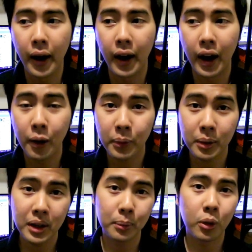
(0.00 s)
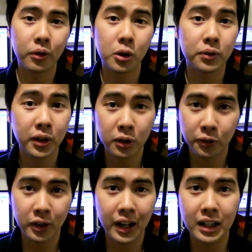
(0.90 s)
I'm gonna make more of those videos for
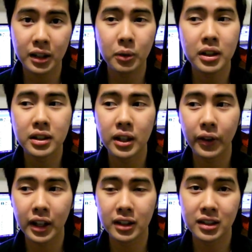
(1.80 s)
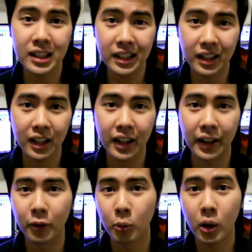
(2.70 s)
you guys. I wanna see if I can sneak in
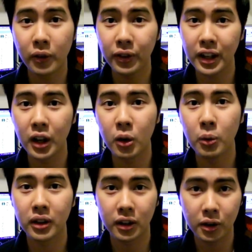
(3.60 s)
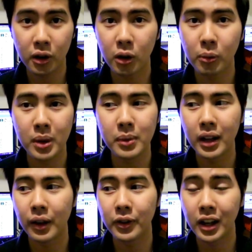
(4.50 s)
like one video with a girl maybe
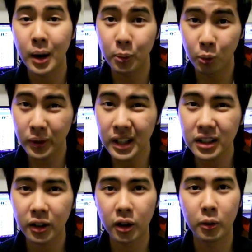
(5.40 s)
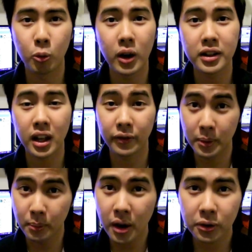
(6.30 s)
every couple weeks or once every
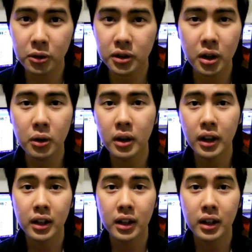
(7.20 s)
month or so.